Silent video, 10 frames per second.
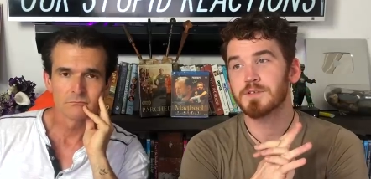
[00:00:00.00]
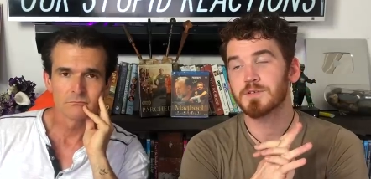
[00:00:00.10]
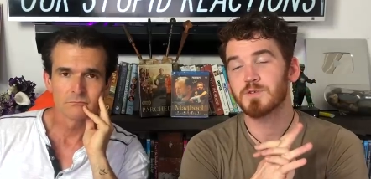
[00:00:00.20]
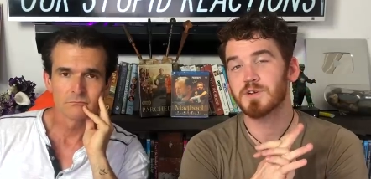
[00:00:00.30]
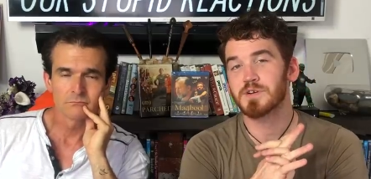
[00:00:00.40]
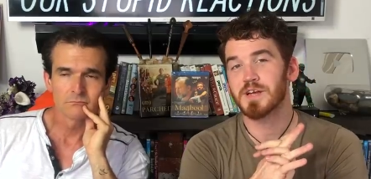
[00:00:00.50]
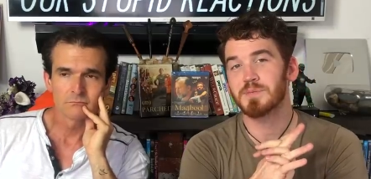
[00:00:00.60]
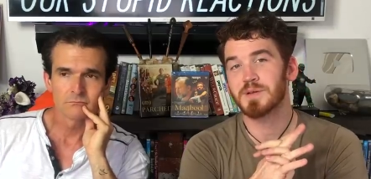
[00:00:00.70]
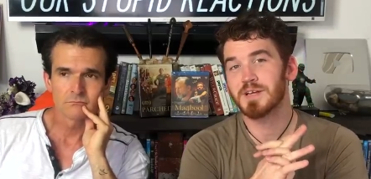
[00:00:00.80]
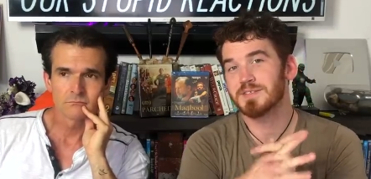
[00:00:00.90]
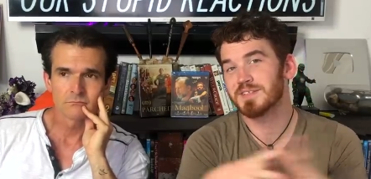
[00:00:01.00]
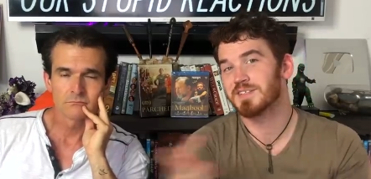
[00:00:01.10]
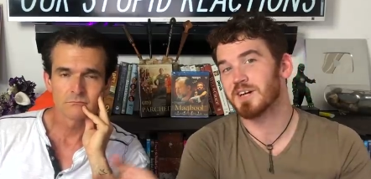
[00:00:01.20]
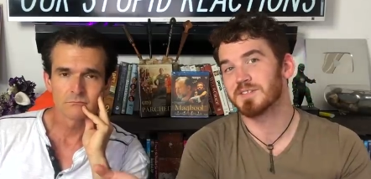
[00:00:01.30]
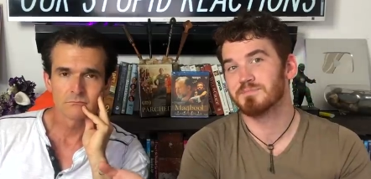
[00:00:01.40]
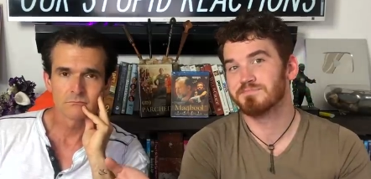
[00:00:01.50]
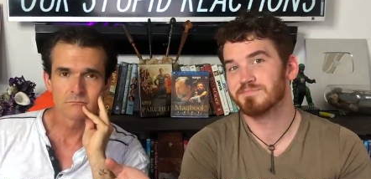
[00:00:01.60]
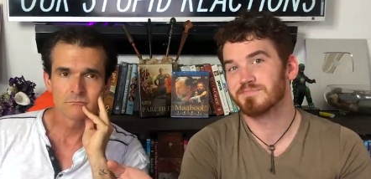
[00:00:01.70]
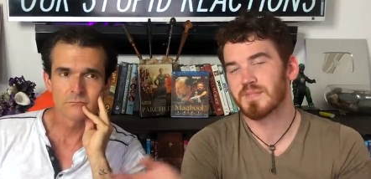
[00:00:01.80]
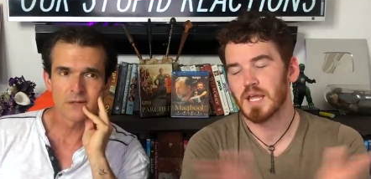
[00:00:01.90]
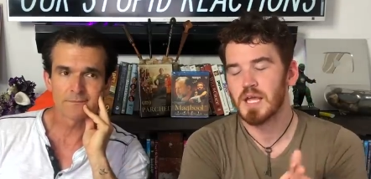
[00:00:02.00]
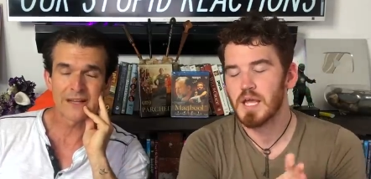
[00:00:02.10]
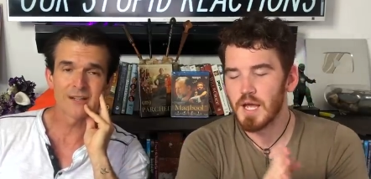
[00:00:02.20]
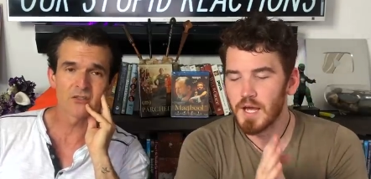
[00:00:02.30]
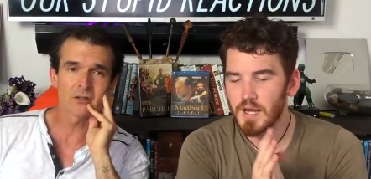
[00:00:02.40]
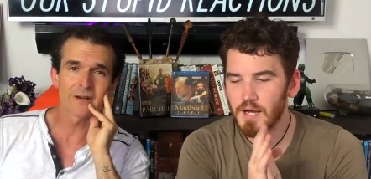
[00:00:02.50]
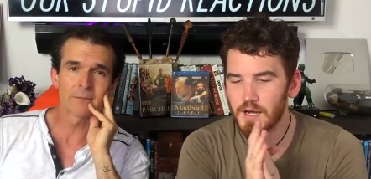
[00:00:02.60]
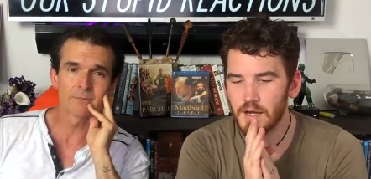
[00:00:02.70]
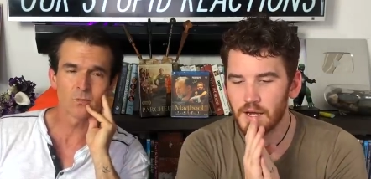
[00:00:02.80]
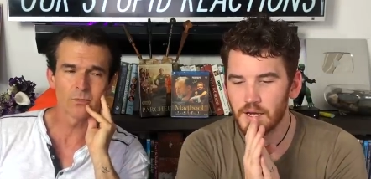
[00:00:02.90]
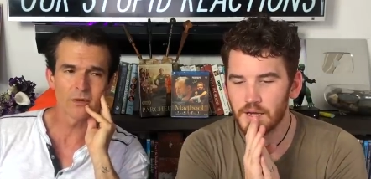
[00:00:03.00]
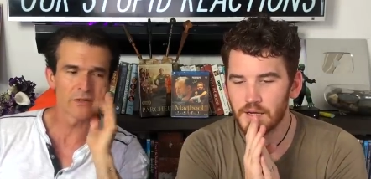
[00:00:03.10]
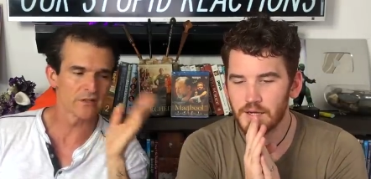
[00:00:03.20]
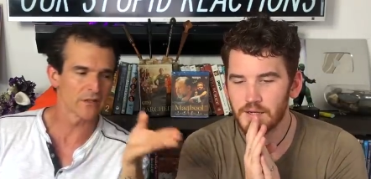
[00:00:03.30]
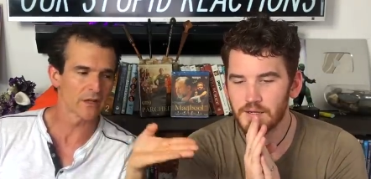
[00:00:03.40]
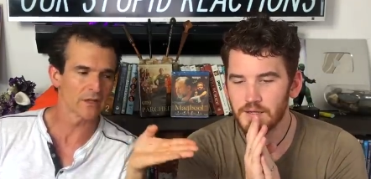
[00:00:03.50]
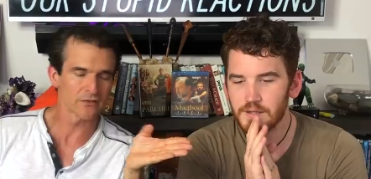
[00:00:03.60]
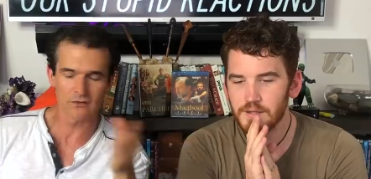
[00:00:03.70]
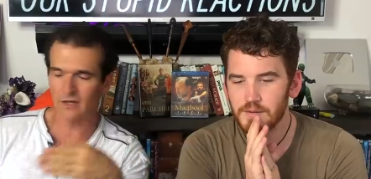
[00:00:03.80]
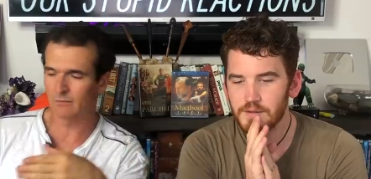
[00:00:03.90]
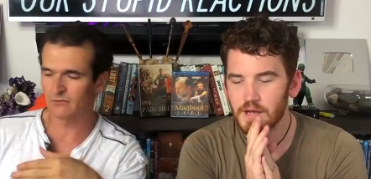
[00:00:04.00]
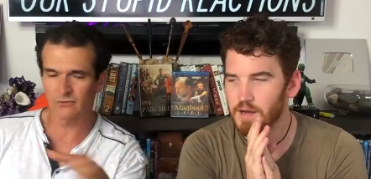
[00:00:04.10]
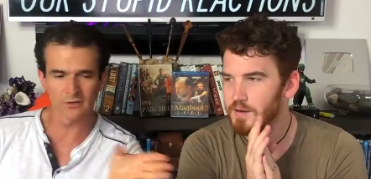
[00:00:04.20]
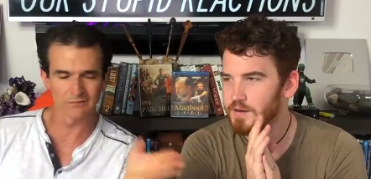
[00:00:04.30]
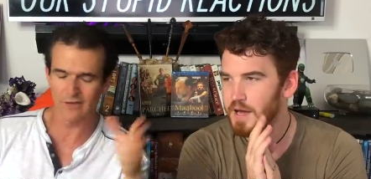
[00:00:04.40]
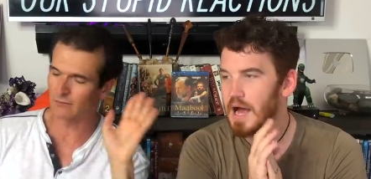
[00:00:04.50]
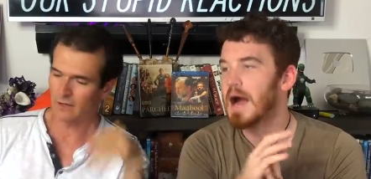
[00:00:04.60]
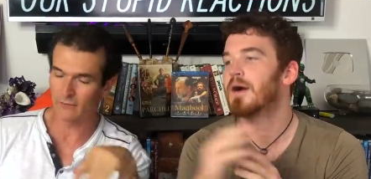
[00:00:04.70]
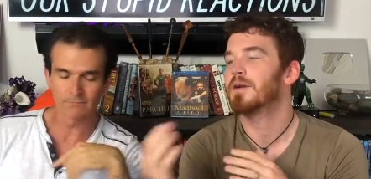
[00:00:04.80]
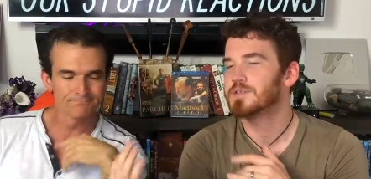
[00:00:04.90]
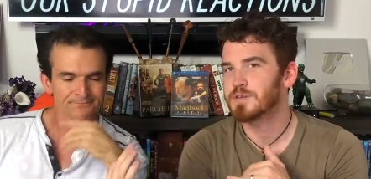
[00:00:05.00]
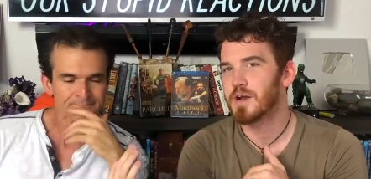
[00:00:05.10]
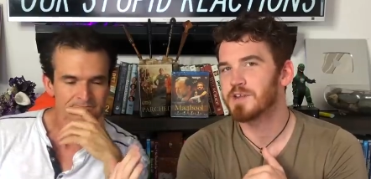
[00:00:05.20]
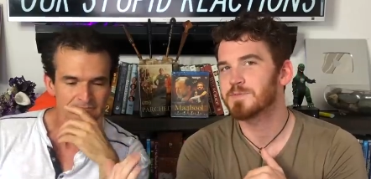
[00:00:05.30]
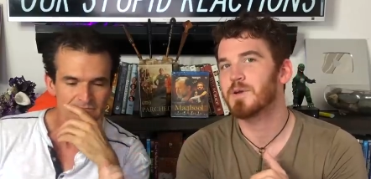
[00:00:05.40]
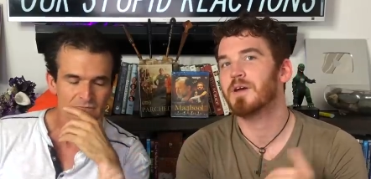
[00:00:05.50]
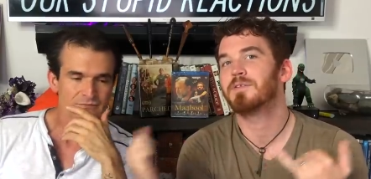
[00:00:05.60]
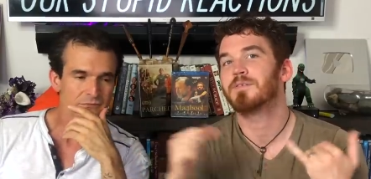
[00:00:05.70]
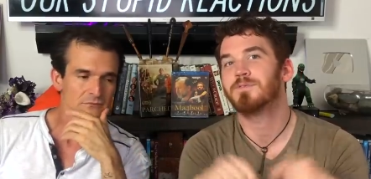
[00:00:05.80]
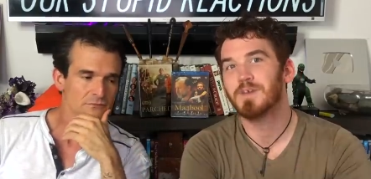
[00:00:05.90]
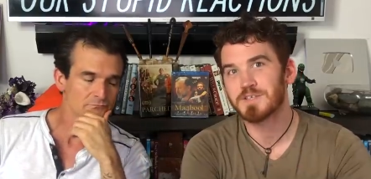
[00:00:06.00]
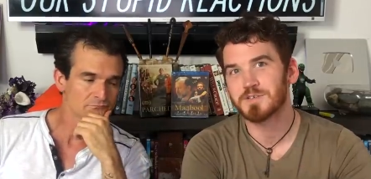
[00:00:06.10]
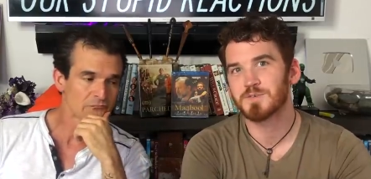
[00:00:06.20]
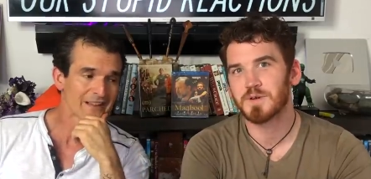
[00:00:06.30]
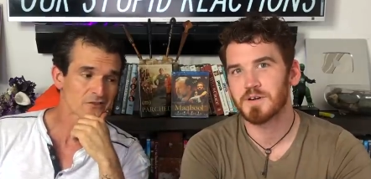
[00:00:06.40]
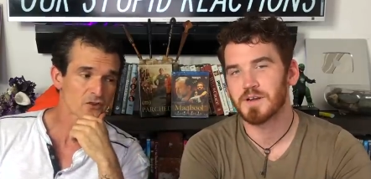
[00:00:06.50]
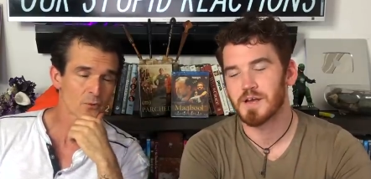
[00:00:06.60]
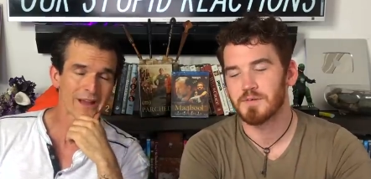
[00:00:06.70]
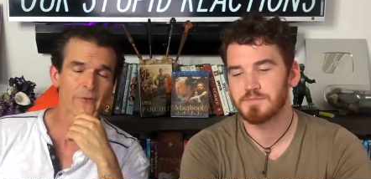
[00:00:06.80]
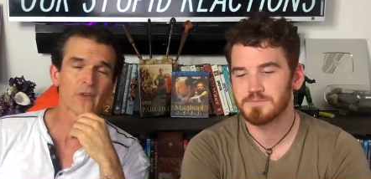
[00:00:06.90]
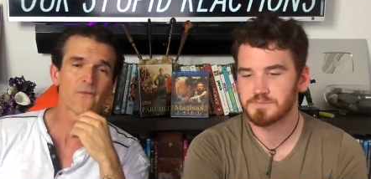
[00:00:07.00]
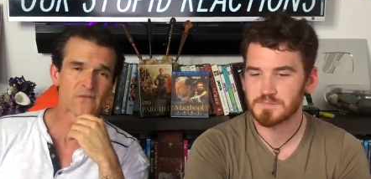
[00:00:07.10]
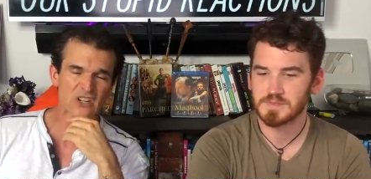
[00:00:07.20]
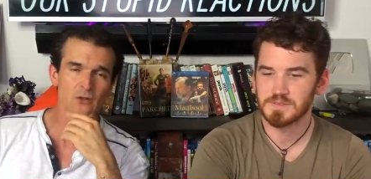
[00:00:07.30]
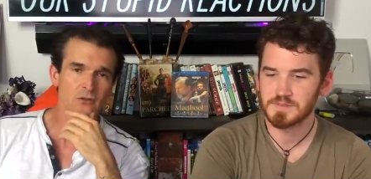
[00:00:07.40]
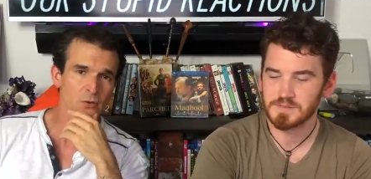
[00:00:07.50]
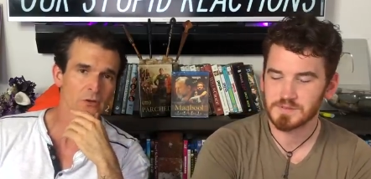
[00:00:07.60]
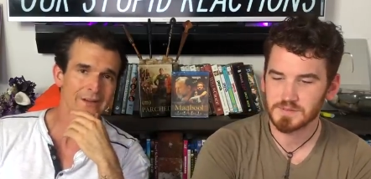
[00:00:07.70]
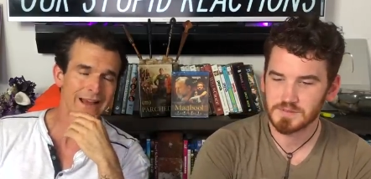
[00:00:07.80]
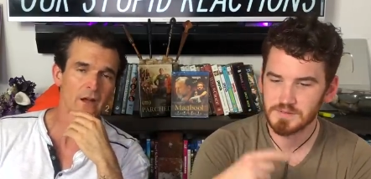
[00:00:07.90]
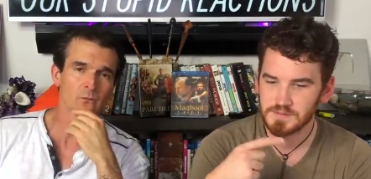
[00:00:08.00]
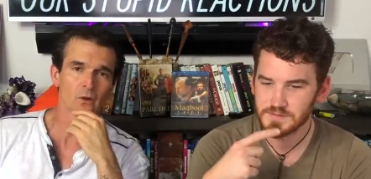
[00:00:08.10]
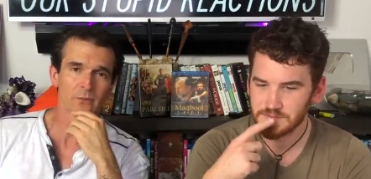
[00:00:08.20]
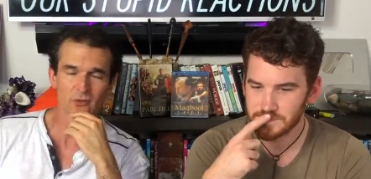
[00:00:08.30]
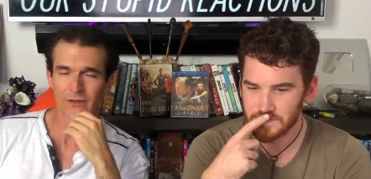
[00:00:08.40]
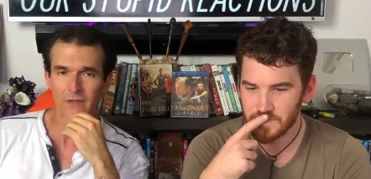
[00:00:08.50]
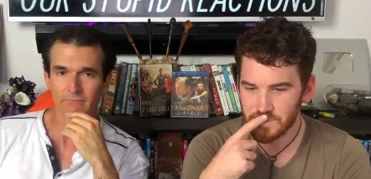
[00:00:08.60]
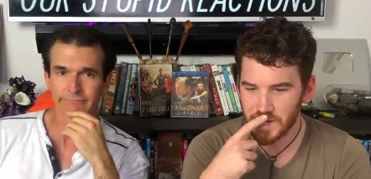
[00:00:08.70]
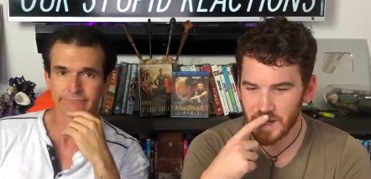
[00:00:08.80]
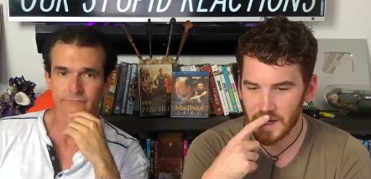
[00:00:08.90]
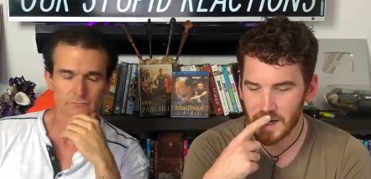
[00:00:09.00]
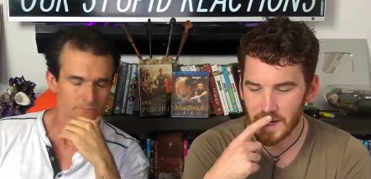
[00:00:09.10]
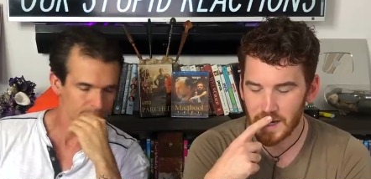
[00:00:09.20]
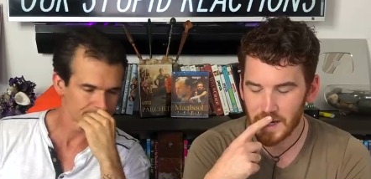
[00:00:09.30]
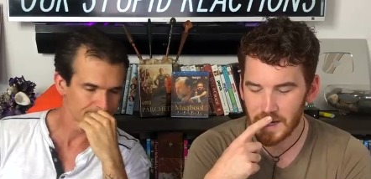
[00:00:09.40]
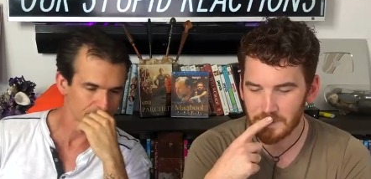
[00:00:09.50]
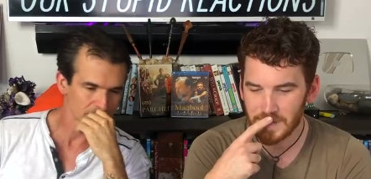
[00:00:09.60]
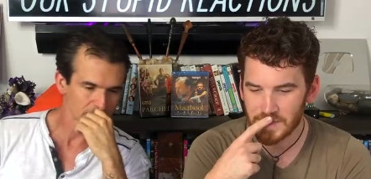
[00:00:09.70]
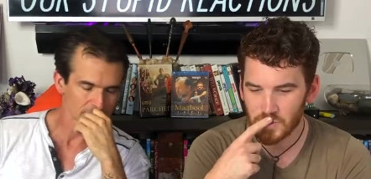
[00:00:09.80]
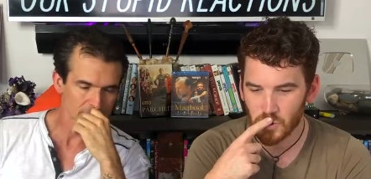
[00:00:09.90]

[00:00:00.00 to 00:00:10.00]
Speaker 1: official Twitter account because it's awesome. Yep, and Instagram. Well, we already did that. Instagram,
Speaker 2: yeah. Twitter, and our Instagrams, but we have an official Twitter That's true. Account. We have an official Twitter account where we tweet. Um, and